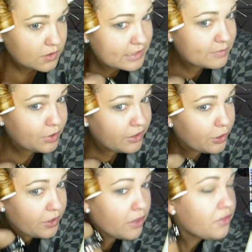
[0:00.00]
So that's
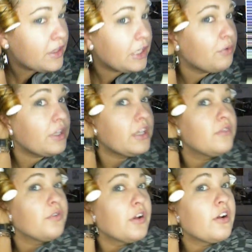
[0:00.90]
really the only other thing you
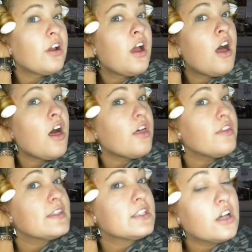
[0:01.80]
need for
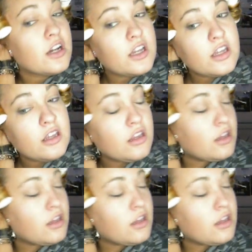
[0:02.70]
this look